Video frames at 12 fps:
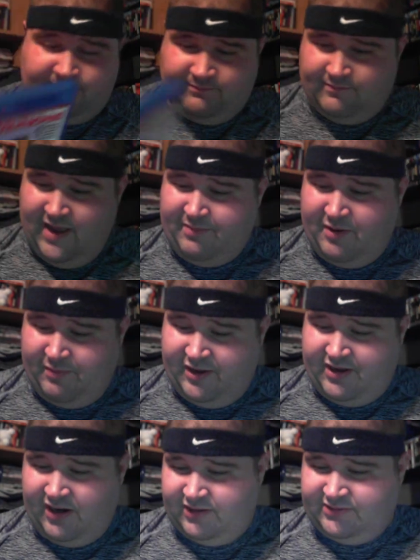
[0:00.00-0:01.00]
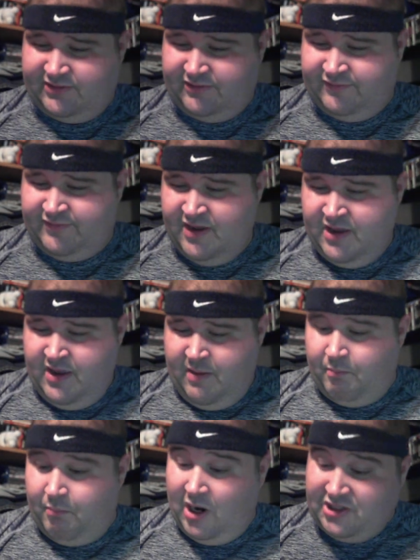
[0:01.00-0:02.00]
maybe because of
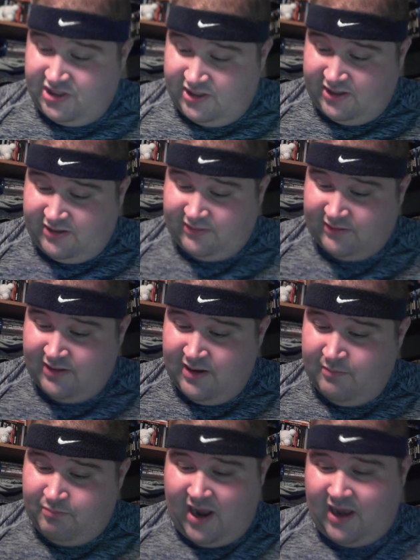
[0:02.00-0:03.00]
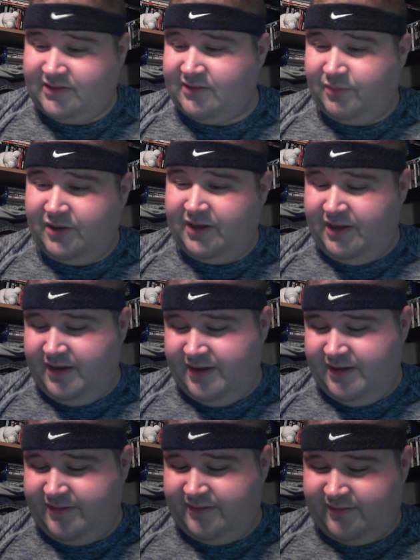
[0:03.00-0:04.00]
Munchies, possibly,
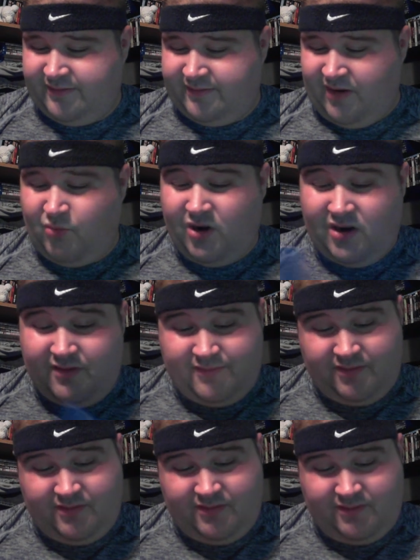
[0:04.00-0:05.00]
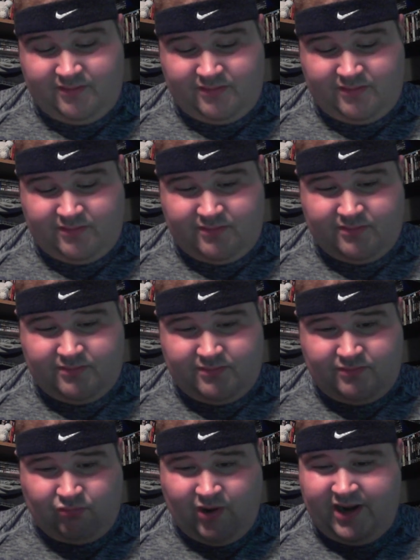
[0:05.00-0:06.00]
is somewhat of a
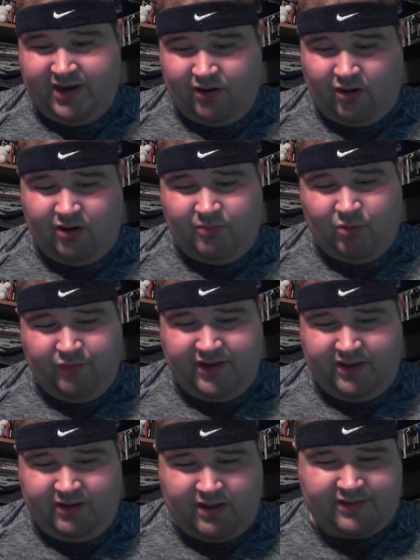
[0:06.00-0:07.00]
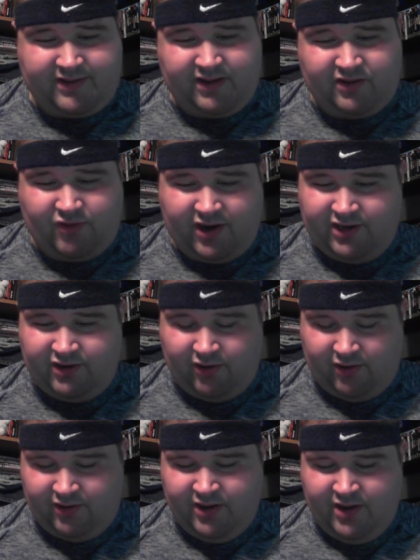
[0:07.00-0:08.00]
rated R movie. I think it's rated
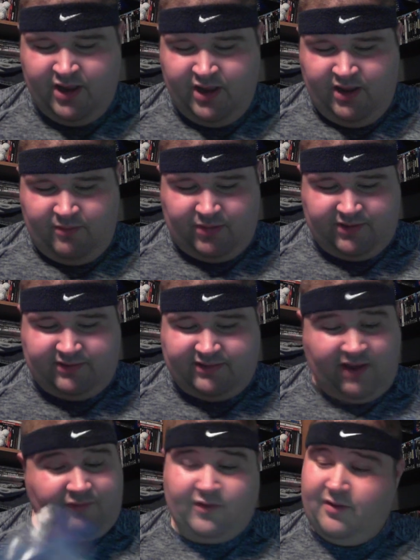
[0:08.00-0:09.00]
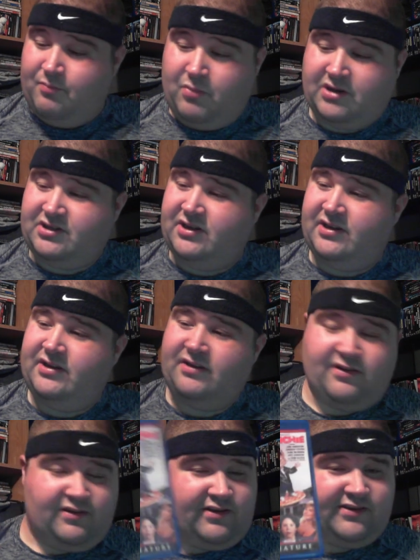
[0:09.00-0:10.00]
R. But definitely
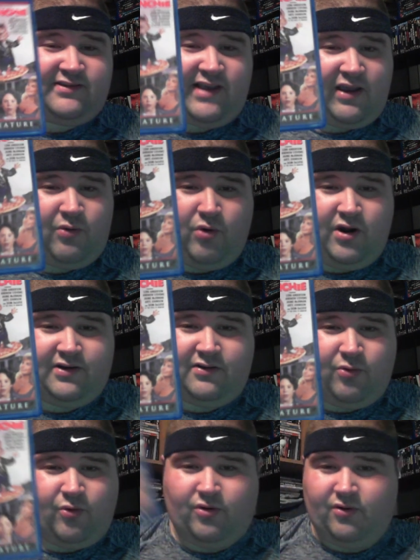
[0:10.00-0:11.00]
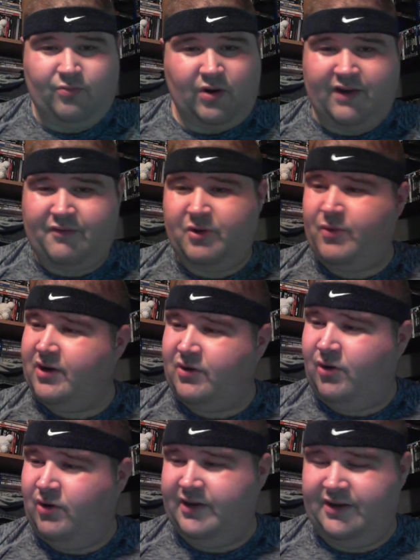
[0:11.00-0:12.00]
Munchie, the second one, or whatever you want to
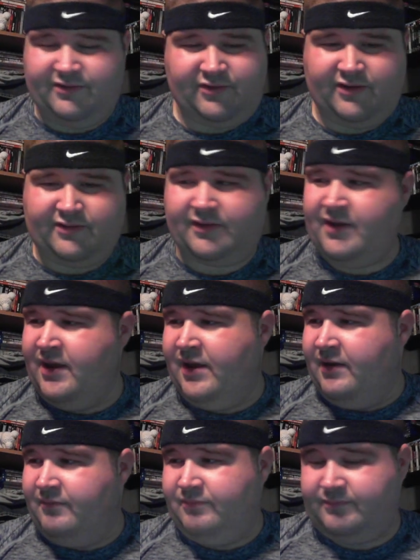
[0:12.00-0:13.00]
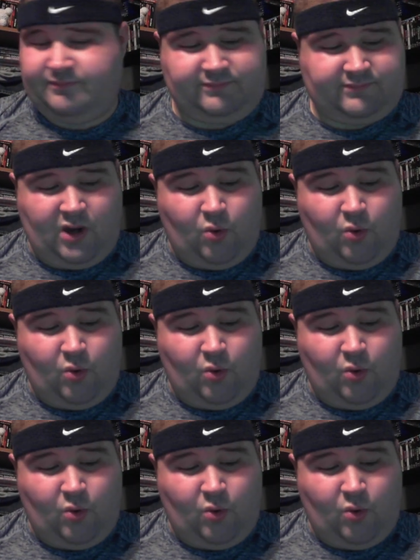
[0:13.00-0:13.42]
call it, is just a